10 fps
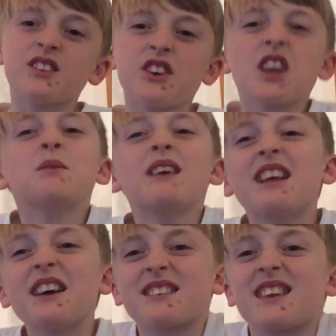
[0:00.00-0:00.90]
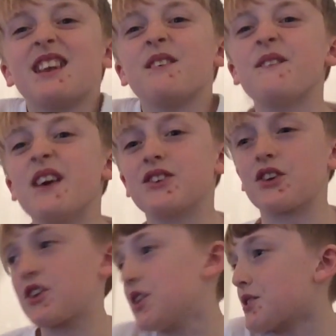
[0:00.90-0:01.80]
So we're going to be like seeing if it's a
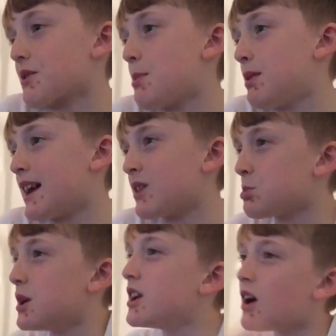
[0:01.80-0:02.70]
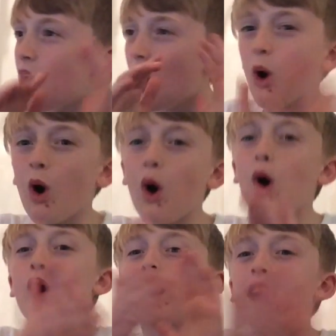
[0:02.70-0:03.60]
good replacement
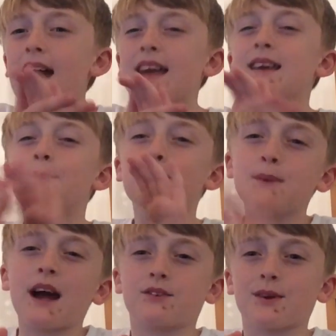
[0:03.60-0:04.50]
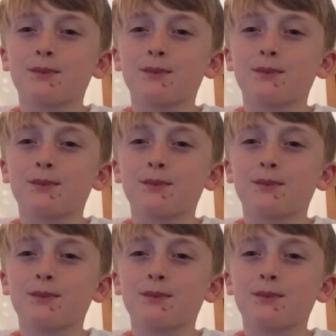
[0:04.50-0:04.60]
or a bad